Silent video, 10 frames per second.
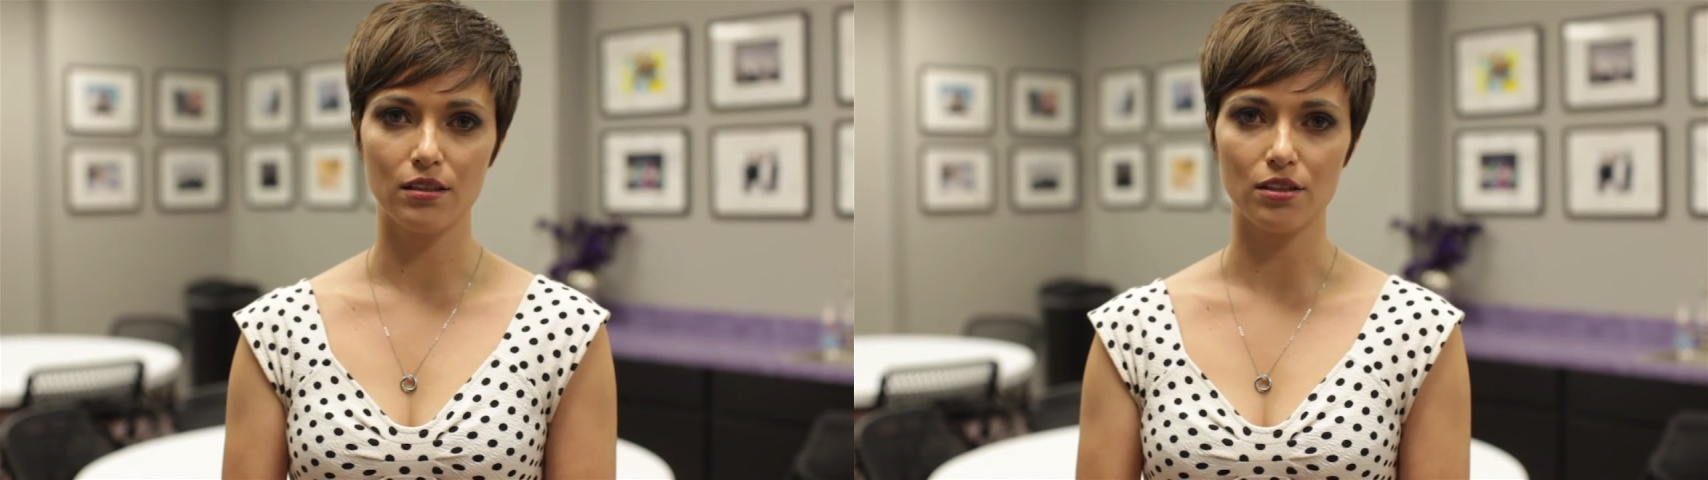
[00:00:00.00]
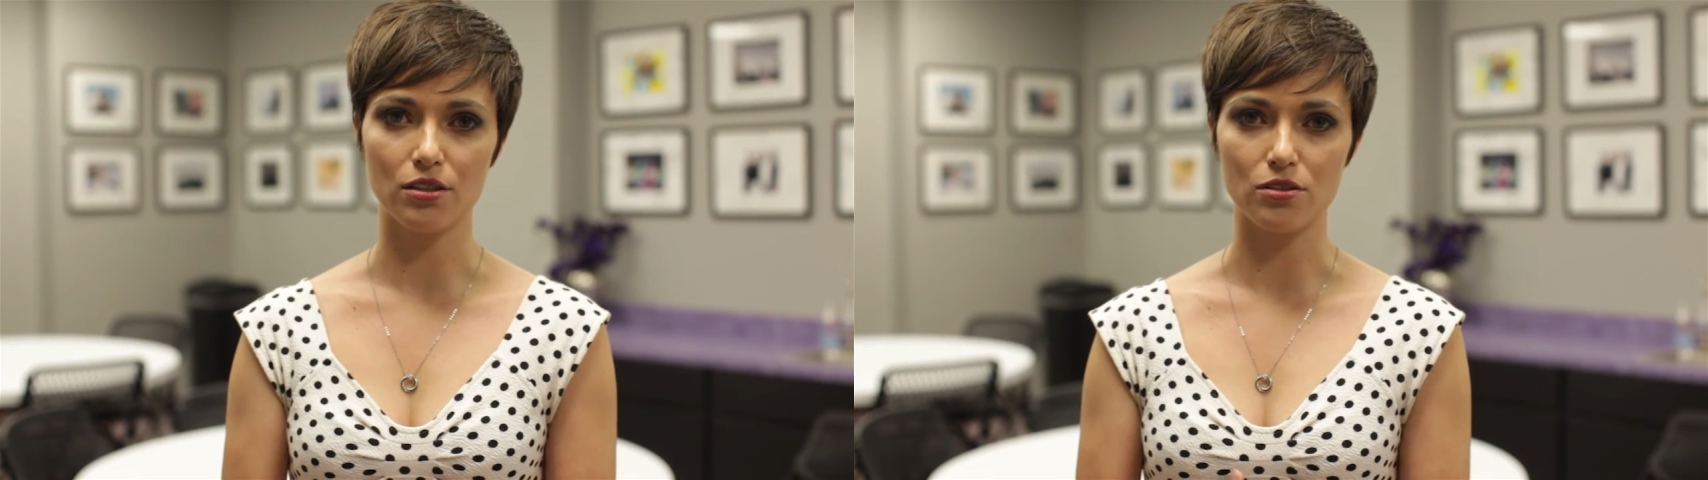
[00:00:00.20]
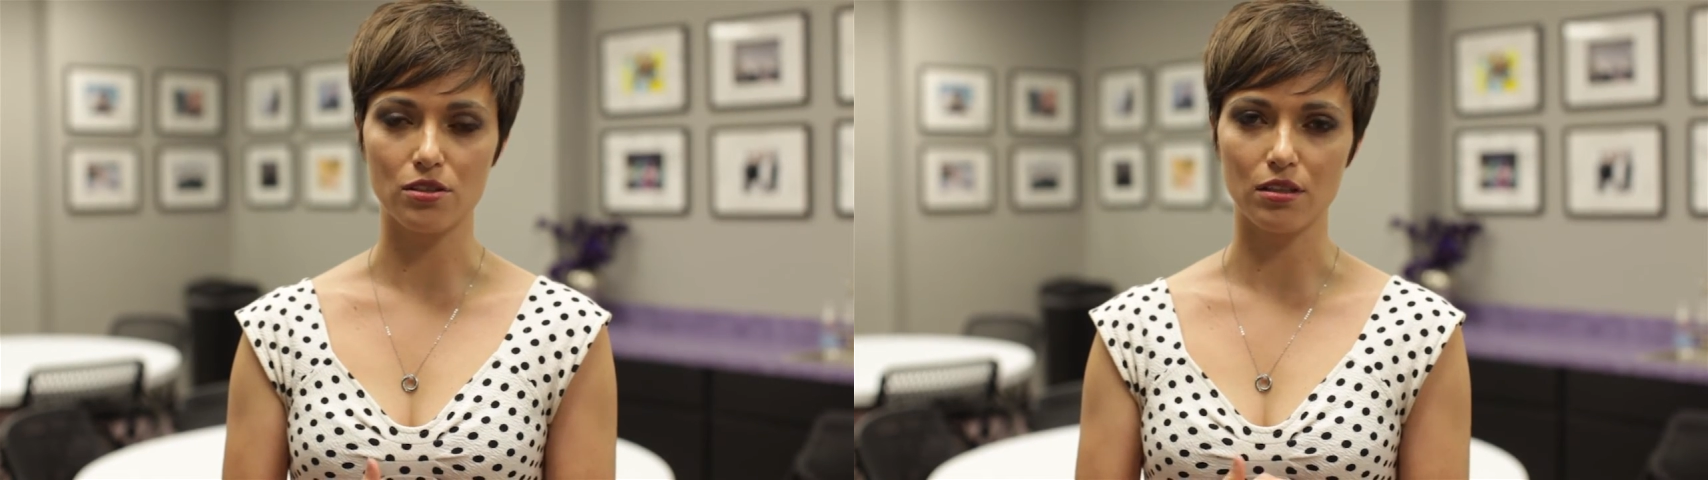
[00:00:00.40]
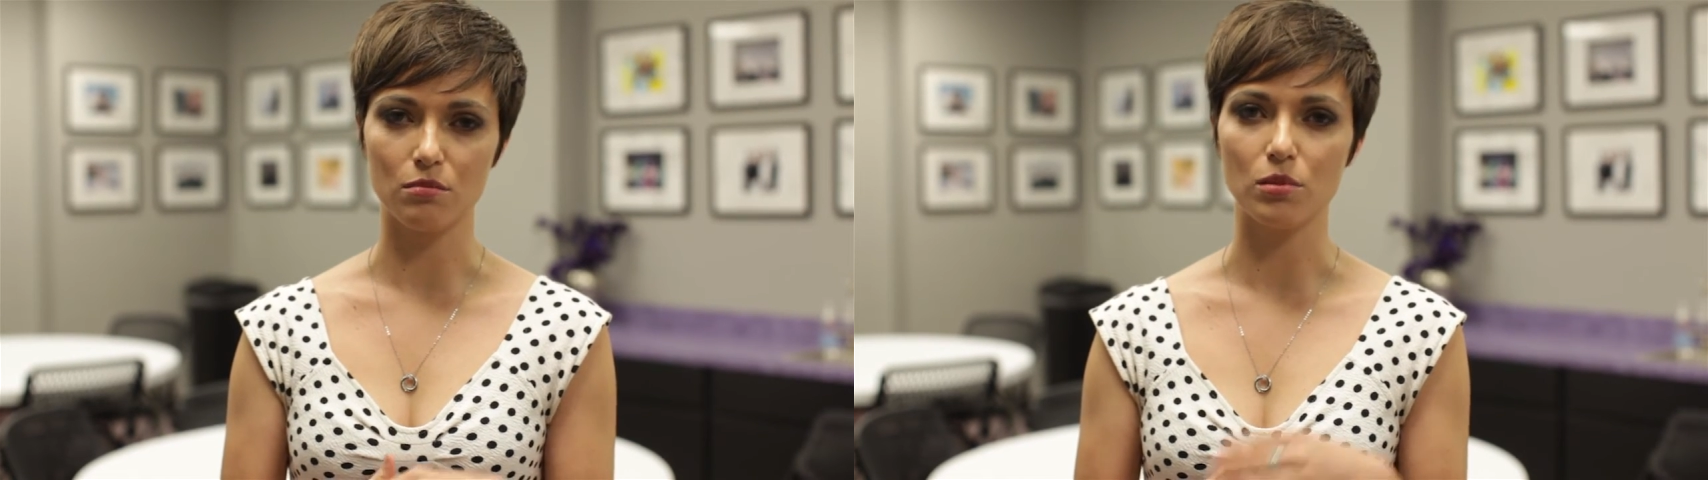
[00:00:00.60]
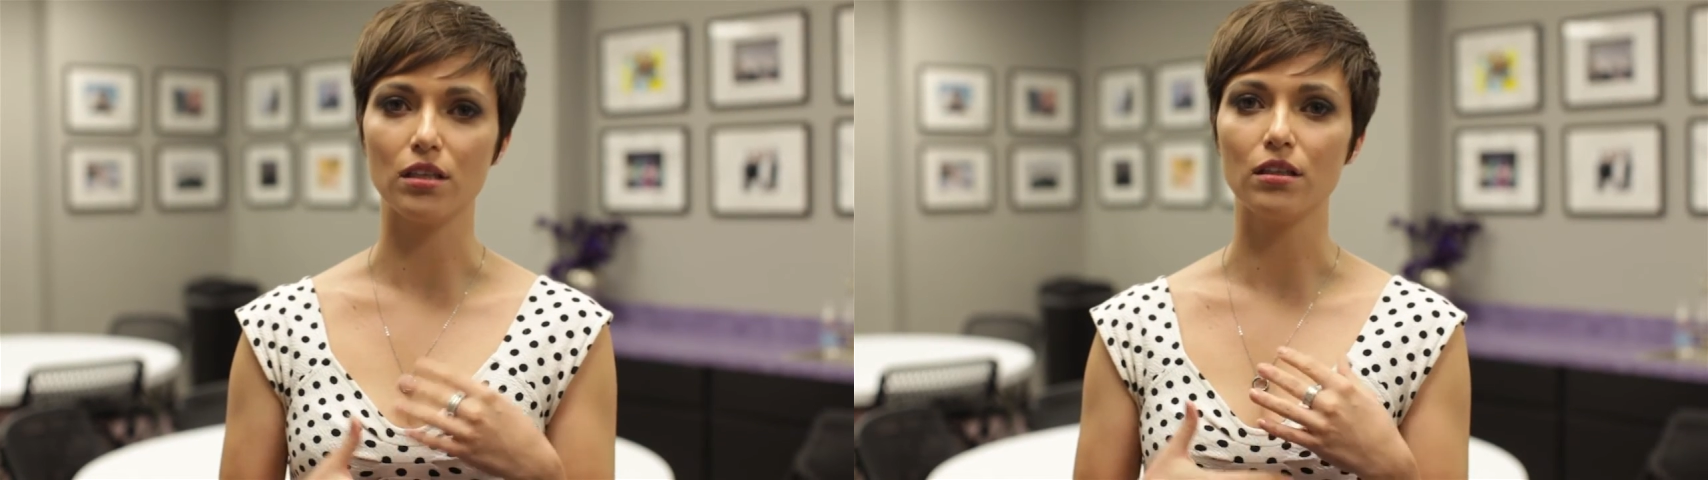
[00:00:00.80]
there's going to
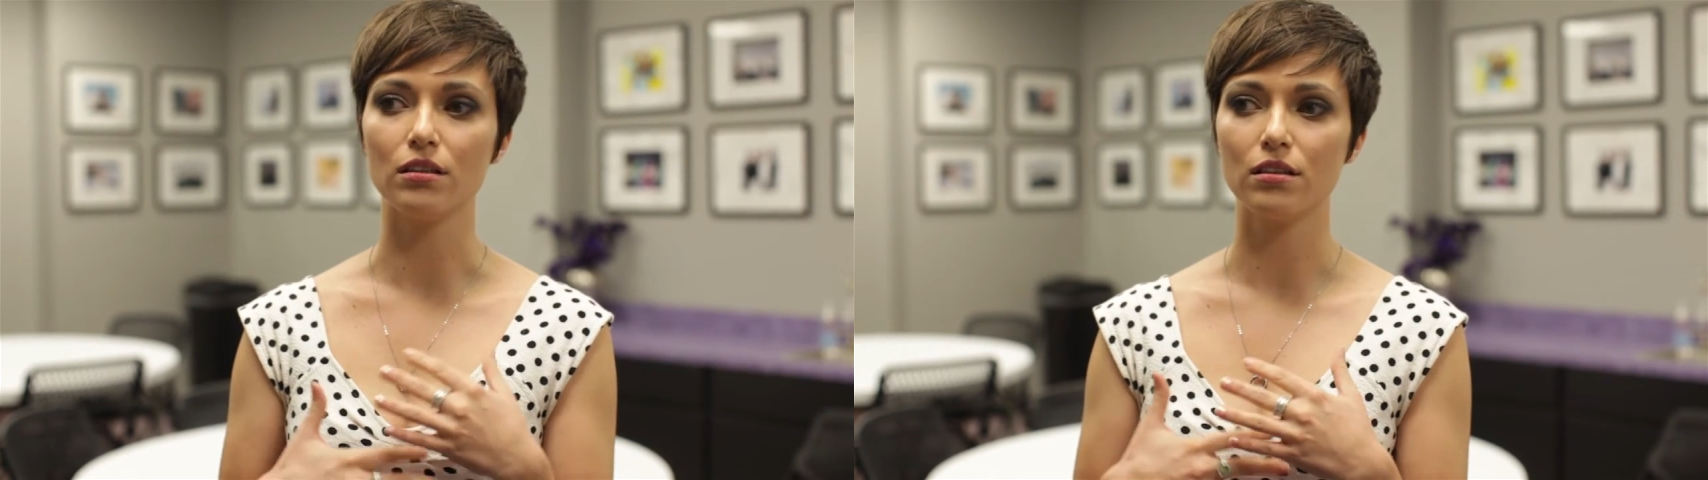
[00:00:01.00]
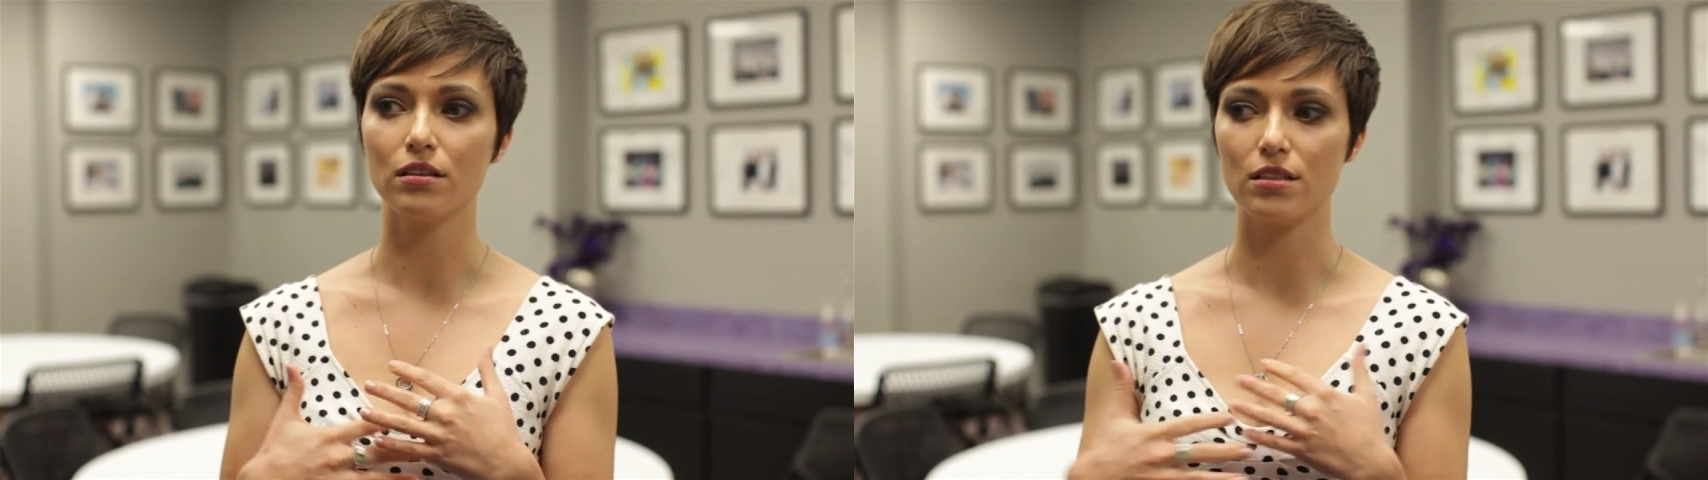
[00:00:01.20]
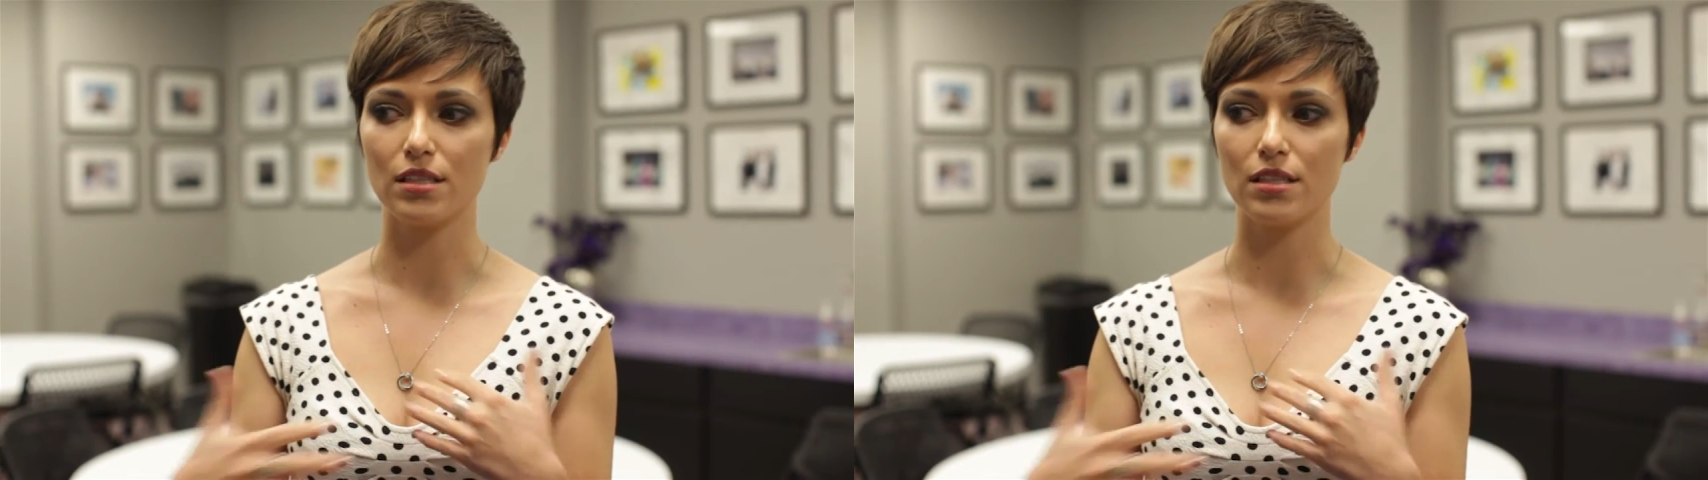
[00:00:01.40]
be a